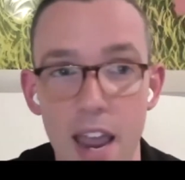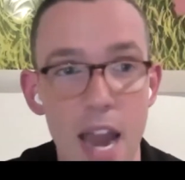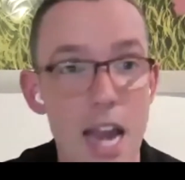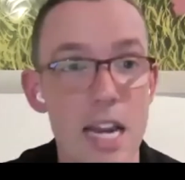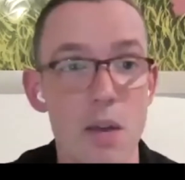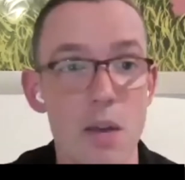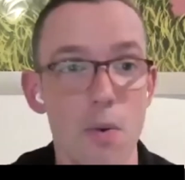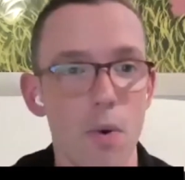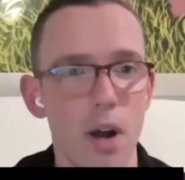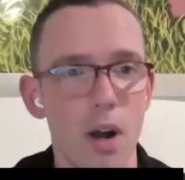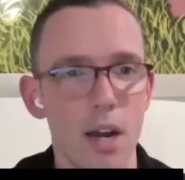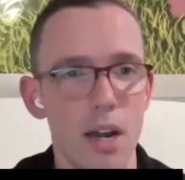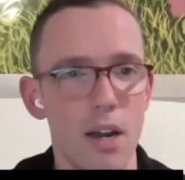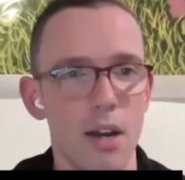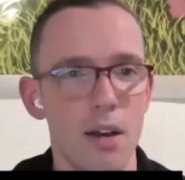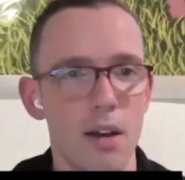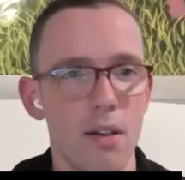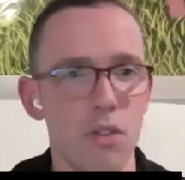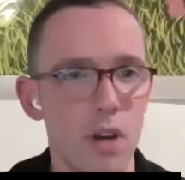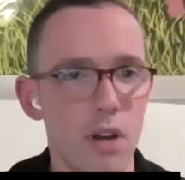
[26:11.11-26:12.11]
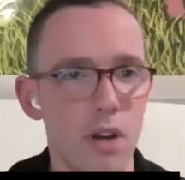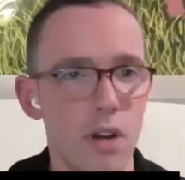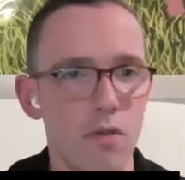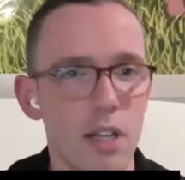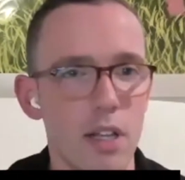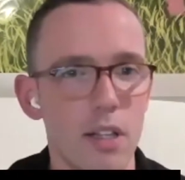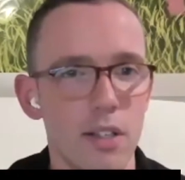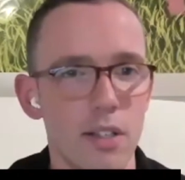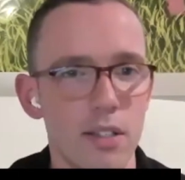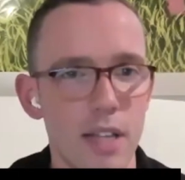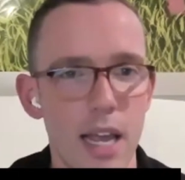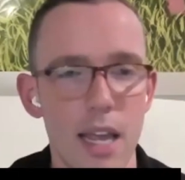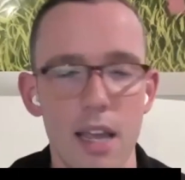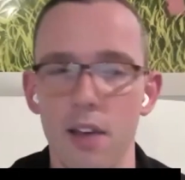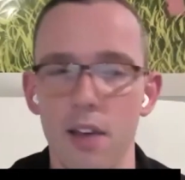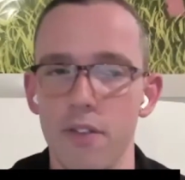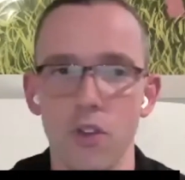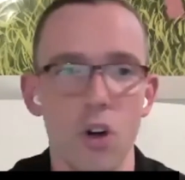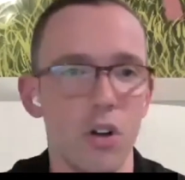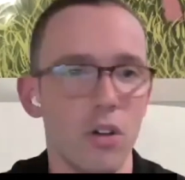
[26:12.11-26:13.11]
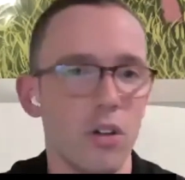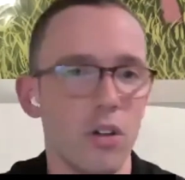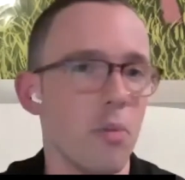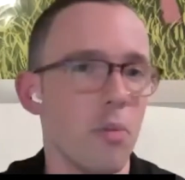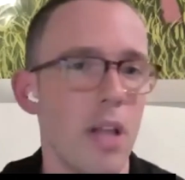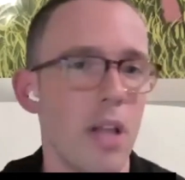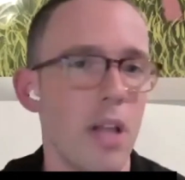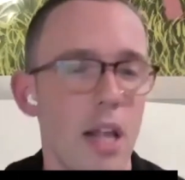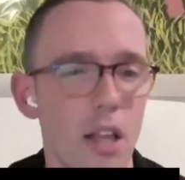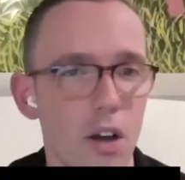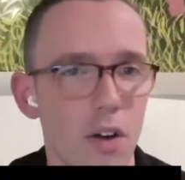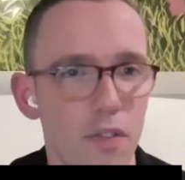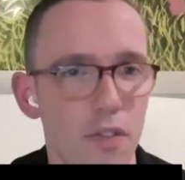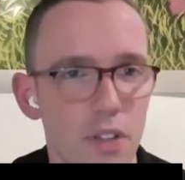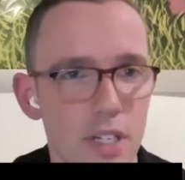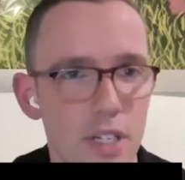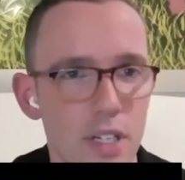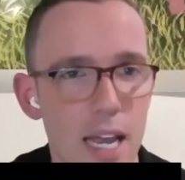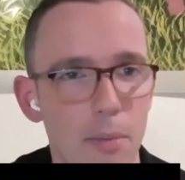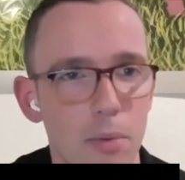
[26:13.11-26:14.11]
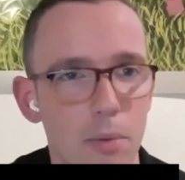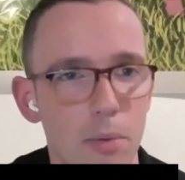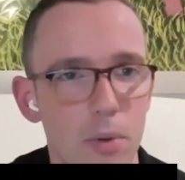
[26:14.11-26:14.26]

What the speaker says: anyone in real estate have gone completely off the table.